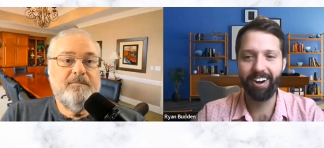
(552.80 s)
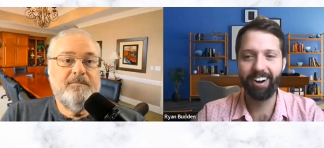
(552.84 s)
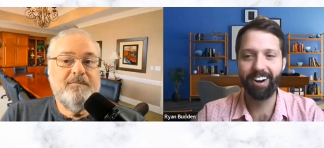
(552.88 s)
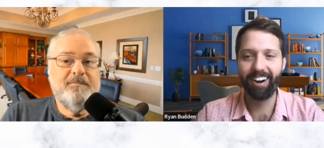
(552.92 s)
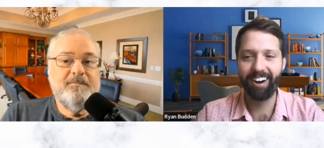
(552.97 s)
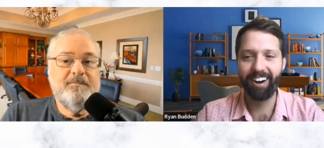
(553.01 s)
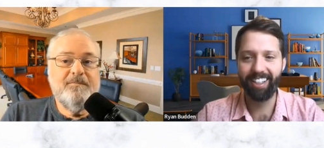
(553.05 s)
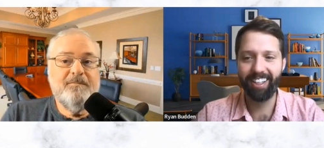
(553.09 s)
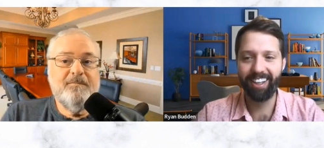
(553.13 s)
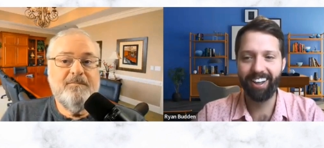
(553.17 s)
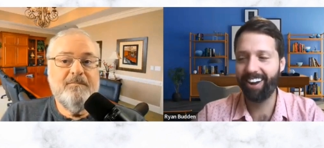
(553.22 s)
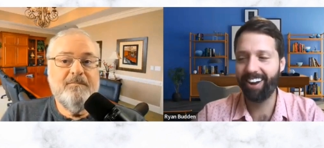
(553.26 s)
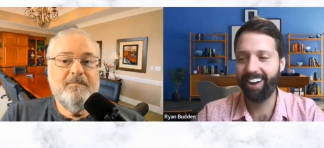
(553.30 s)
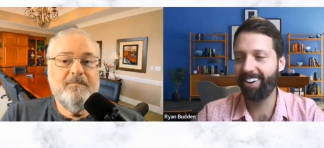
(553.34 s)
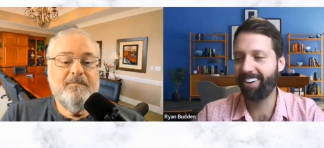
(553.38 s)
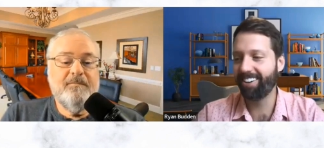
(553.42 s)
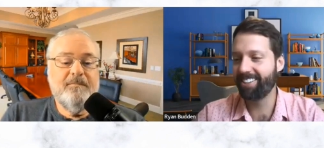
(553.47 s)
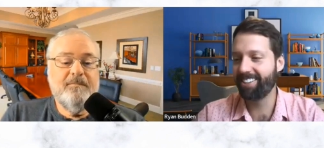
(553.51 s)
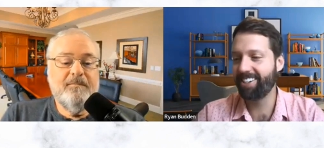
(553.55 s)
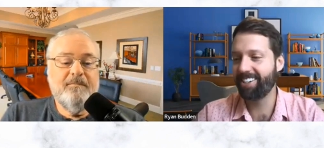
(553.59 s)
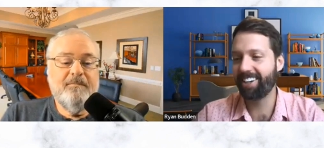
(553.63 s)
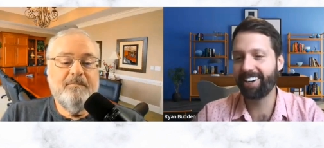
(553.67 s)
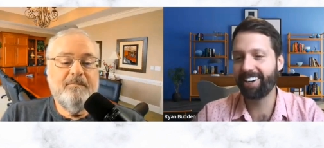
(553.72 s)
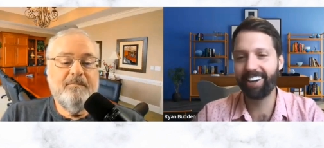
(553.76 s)
Speaker 1: are. They are
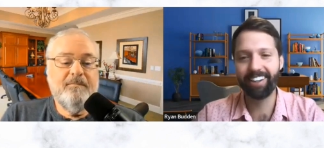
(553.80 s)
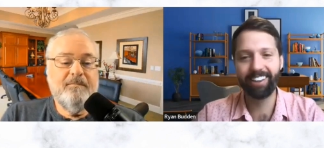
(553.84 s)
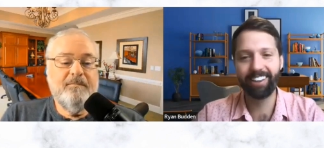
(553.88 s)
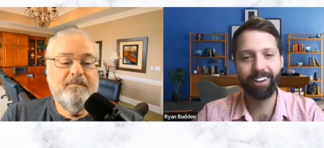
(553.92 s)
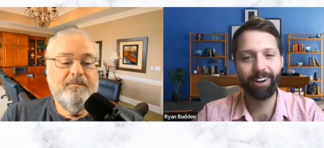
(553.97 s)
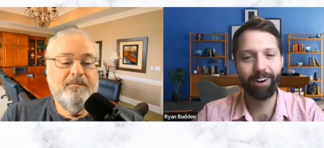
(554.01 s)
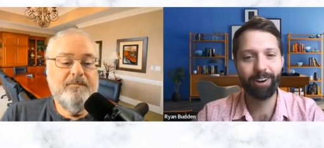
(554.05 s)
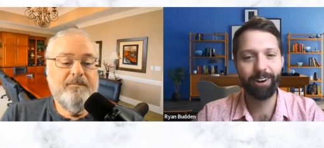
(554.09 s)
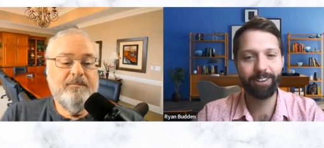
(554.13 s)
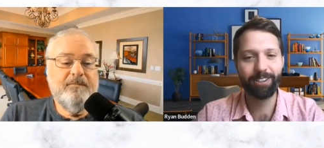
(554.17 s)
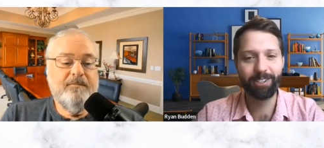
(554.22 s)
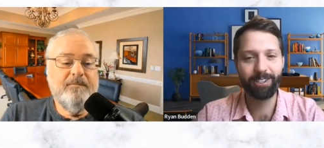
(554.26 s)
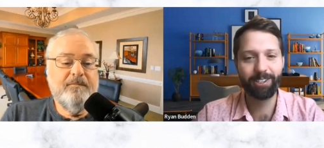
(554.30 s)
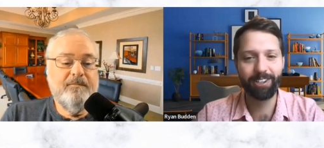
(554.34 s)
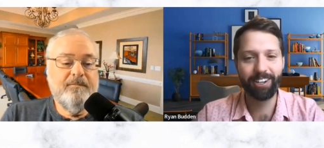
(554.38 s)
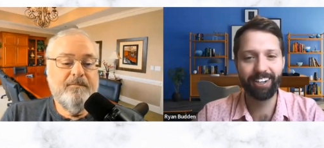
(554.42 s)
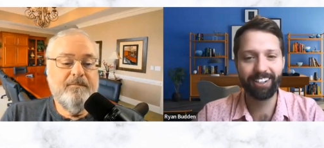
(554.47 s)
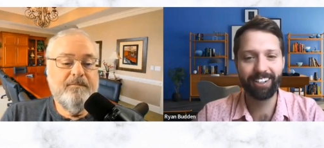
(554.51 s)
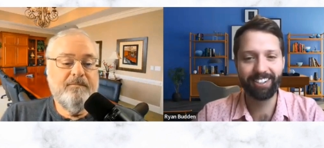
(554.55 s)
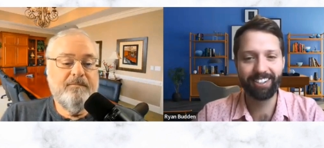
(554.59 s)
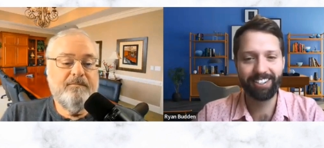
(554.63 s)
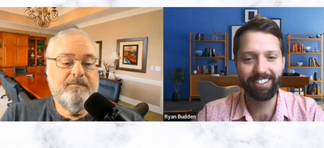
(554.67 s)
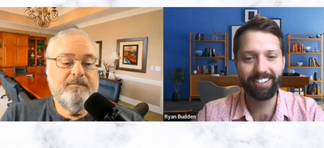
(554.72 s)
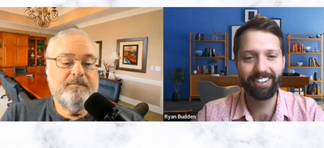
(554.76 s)
tugging the
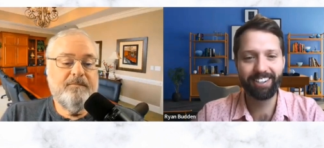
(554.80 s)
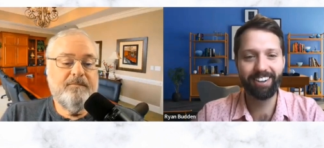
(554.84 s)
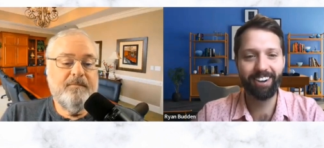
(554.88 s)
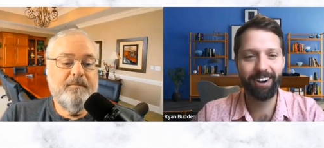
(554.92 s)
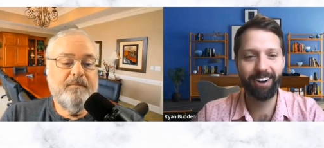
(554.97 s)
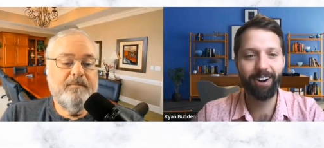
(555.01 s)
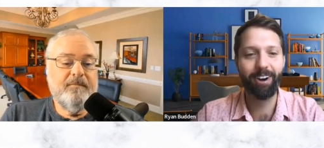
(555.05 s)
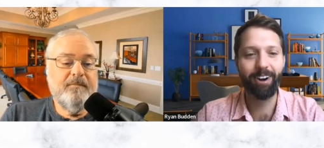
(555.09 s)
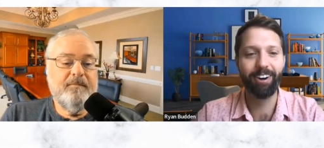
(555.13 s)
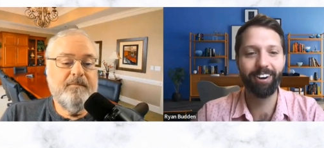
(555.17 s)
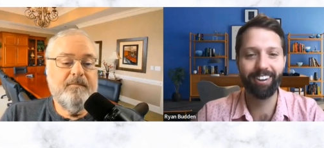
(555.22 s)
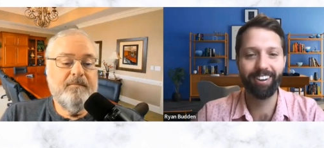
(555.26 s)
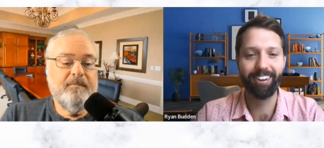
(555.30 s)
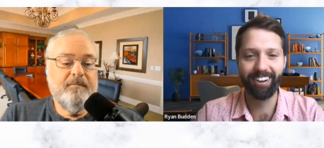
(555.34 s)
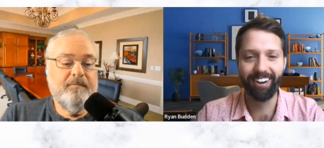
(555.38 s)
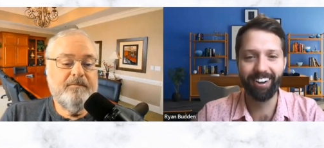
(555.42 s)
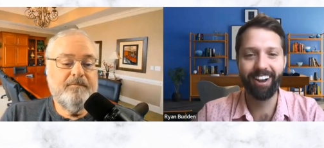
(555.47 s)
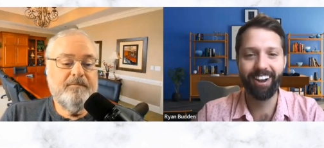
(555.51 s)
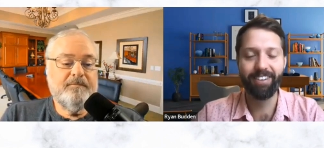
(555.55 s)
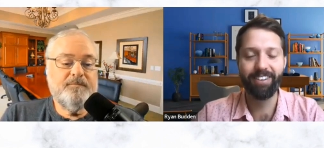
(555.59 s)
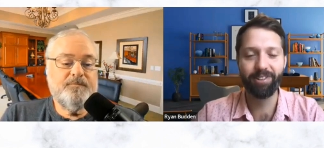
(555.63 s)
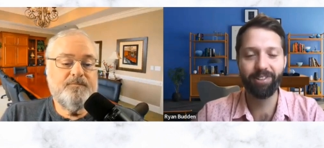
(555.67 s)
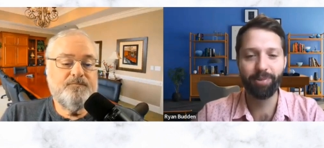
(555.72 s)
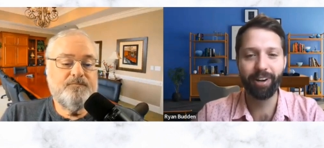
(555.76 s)
heartstrings hard
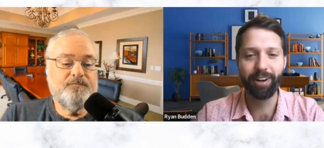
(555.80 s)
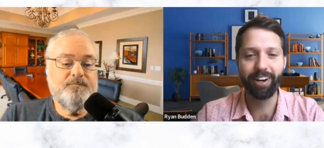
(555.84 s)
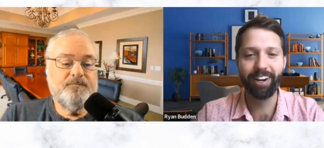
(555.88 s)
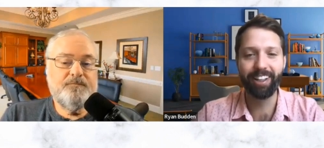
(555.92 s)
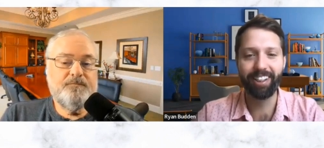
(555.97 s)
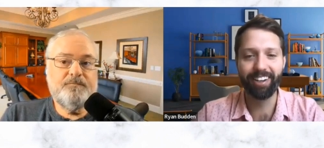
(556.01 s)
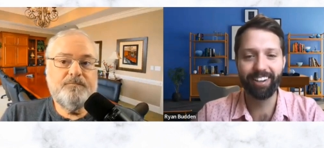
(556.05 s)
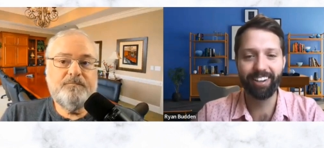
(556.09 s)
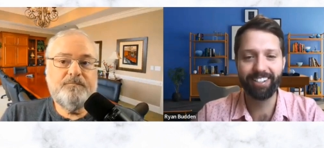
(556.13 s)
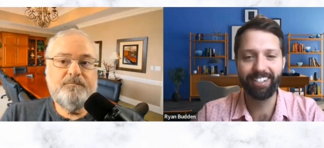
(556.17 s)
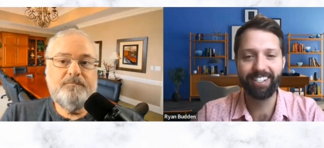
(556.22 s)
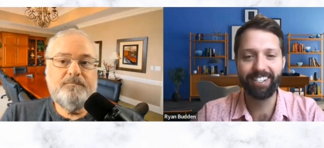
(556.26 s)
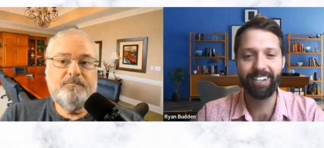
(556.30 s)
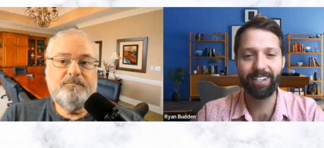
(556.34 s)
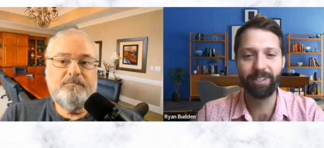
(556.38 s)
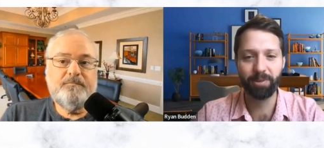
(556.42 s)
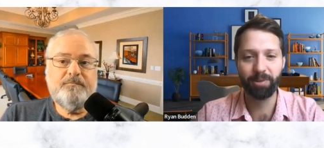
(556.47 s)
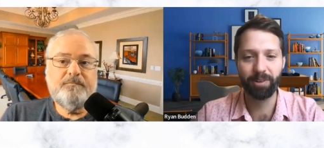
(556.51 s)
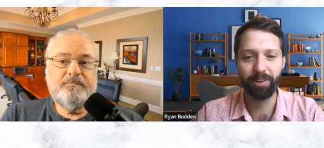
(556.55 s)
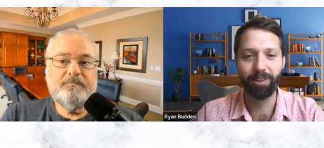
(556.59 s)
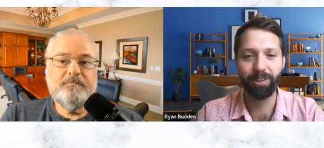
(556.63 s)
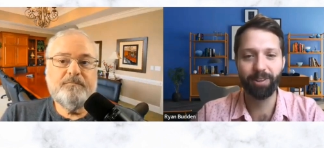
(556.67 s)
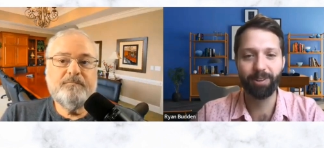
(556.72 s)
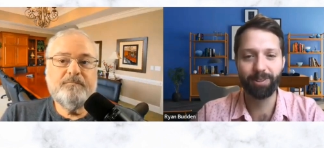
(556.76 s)
on everybody that sees
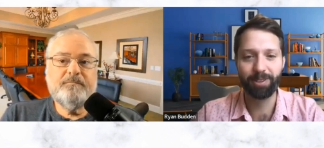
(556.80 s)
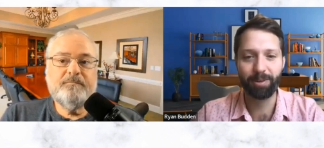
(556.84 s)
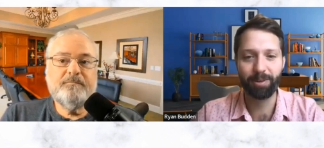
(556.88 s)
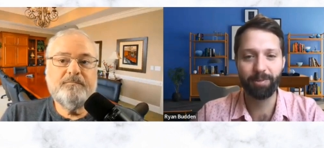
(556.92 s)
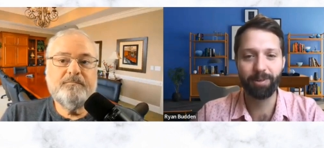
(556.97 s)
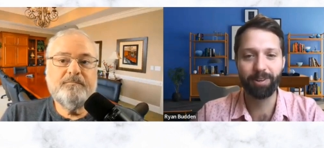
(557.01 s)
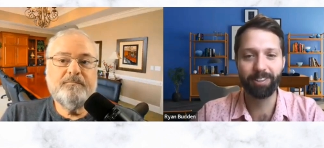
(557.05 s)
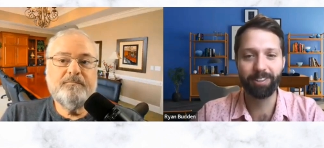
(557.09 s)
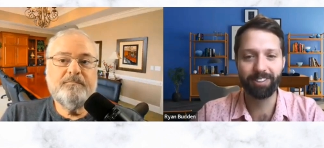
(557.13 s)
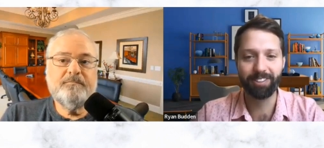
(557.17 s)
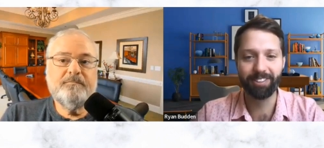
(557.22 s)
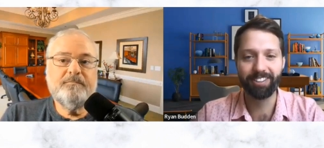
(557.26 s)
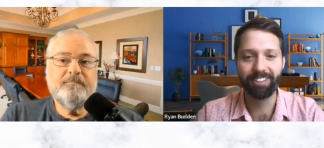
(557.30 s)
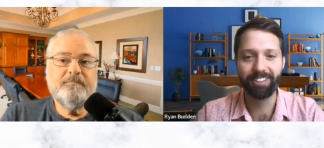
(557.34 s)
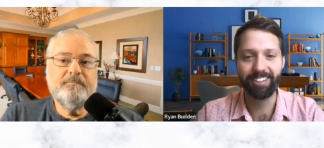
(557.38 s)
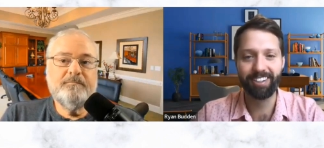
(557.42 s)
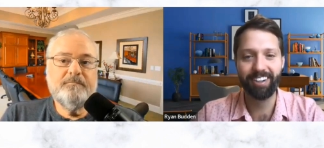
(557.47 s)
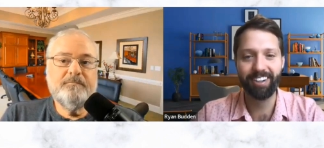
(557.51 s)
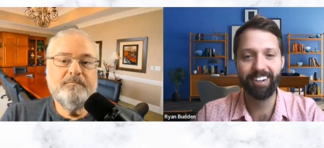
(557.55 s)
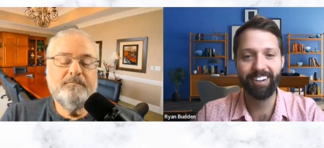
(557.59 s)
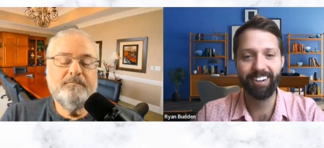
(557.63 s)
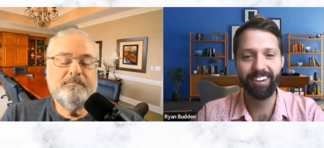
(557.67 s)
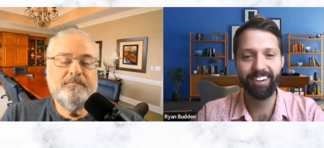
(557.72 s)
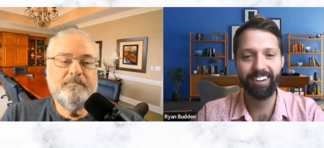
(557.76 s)
one of those commercials.
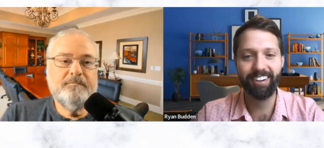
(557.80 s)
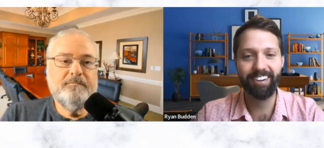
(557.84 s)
